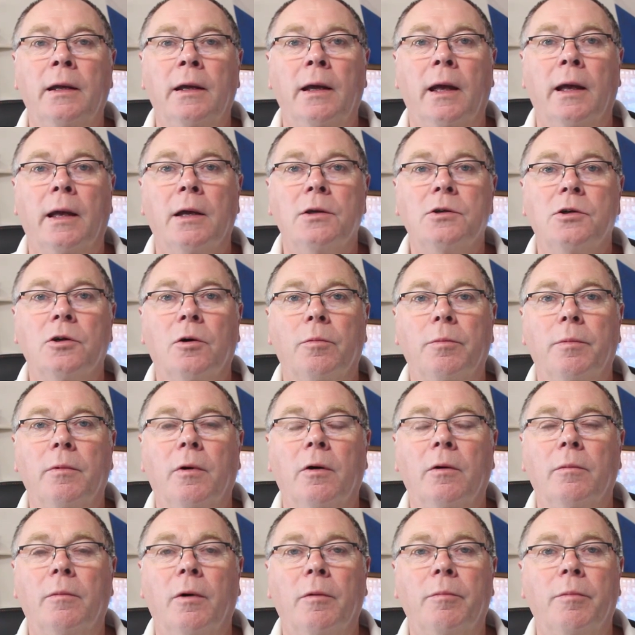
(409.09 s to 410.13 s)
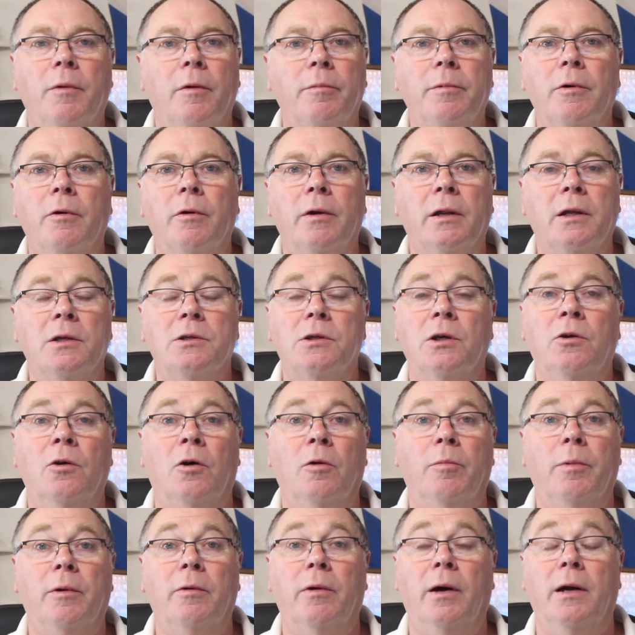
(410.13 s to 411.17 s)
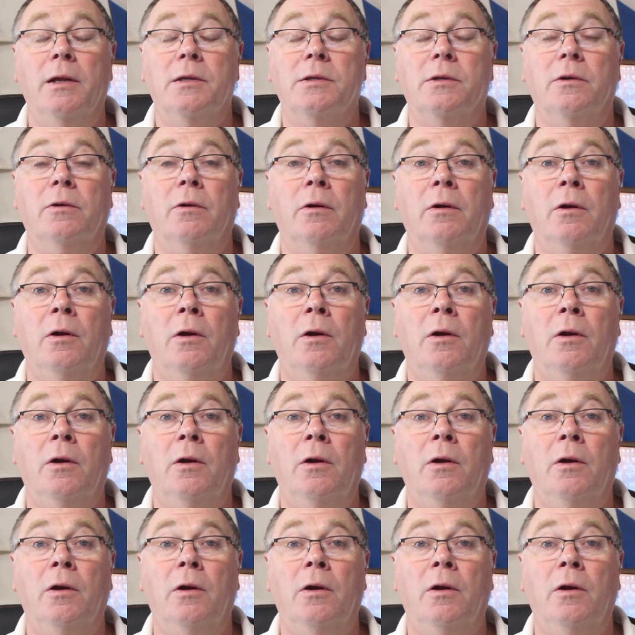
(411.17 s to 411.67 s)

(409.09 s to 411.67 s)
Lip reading: It gets you up and running as a copywriter